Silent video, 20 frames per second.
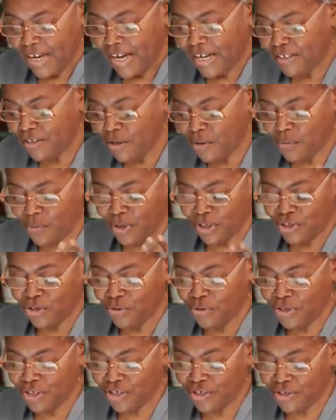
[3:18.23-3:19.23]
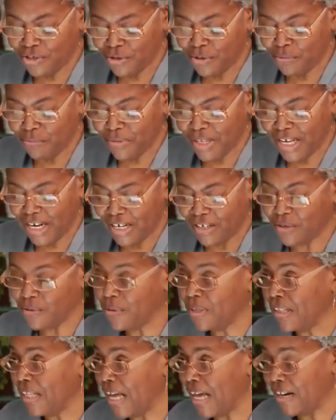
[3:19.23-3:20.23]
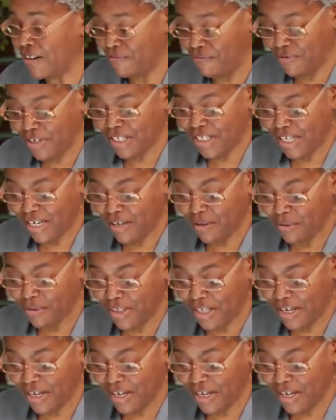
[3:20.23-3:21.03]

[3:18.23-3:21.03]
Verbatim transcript: I don't want you to assume that I do a lot of retail